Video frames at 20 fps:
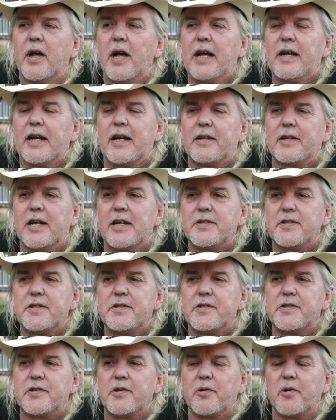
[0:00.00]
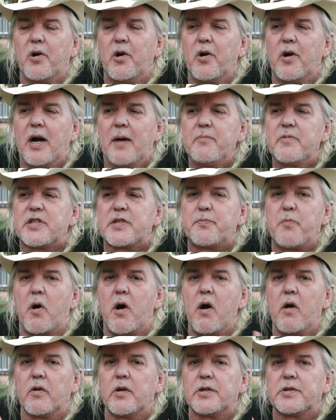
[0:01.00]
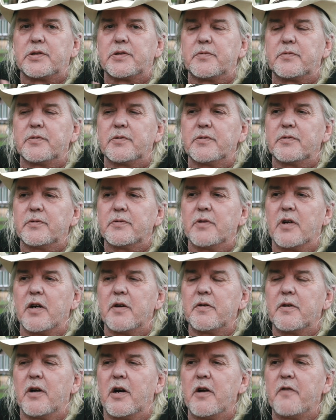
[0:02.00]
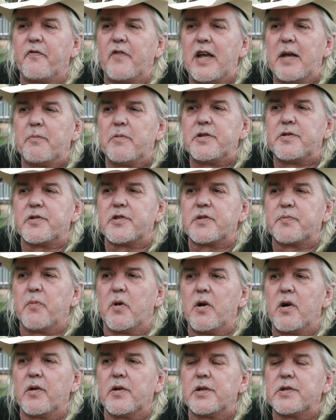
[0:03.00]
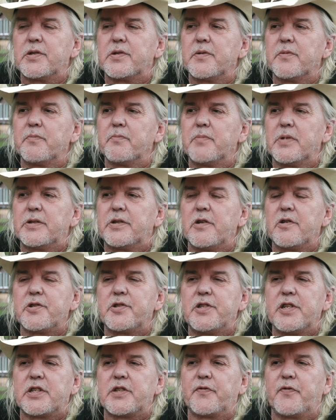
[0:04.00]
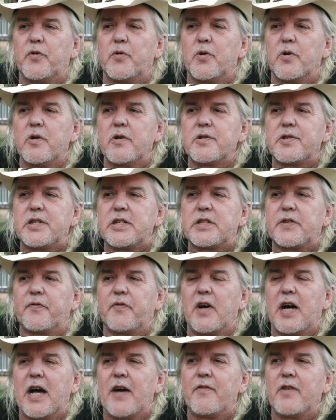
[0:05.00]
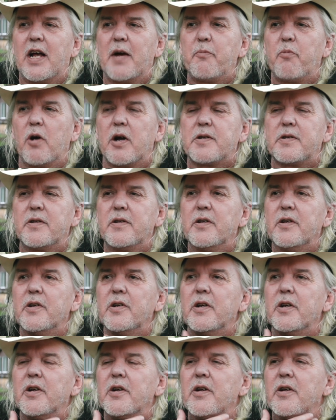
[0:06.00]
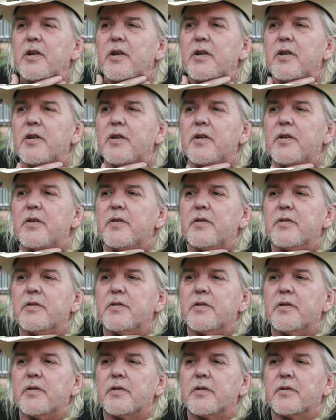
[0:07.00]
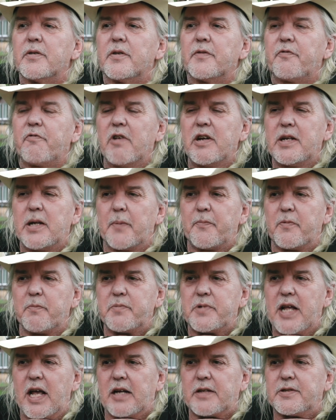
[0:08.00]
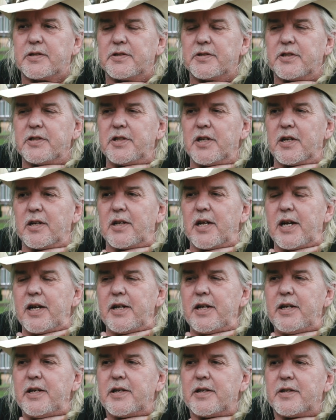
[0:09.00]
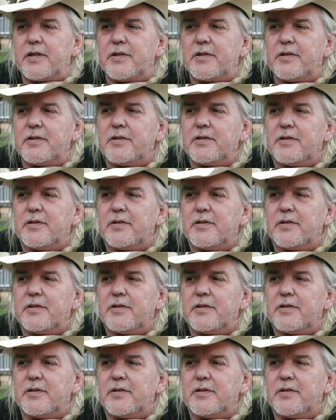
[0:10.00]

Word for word: I got cousins. They're all. I'm the smallest. Our our family's the smallest, but they're six four, six five, and I brought a friend up from Texas, a young lady, and